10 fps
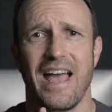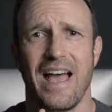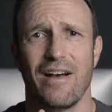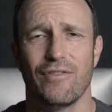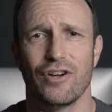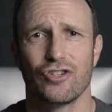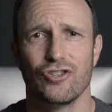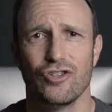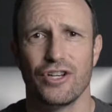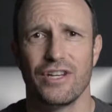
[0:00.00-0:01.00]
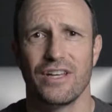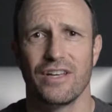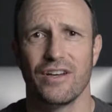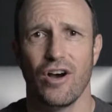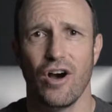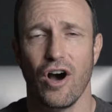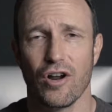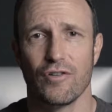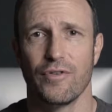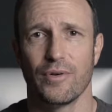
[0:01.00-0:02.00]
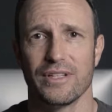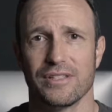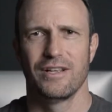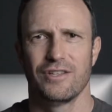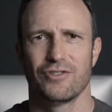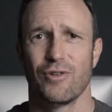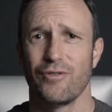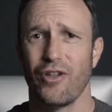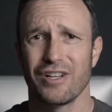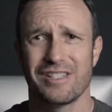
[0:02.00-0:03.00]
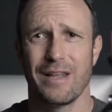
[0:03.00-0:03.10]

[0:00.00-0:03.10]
to have good autofocus. So in a vlog